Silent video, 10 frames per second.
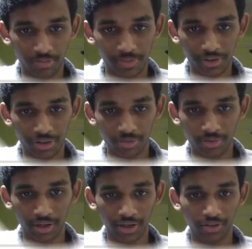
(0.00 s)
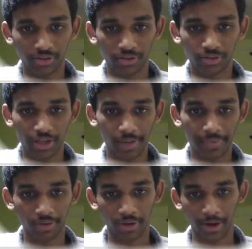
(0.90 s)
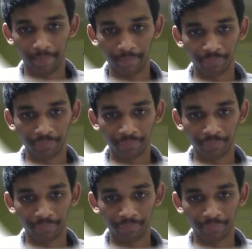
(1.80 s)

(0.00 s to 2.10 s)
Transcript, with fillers: on PeerTube and on LBRY.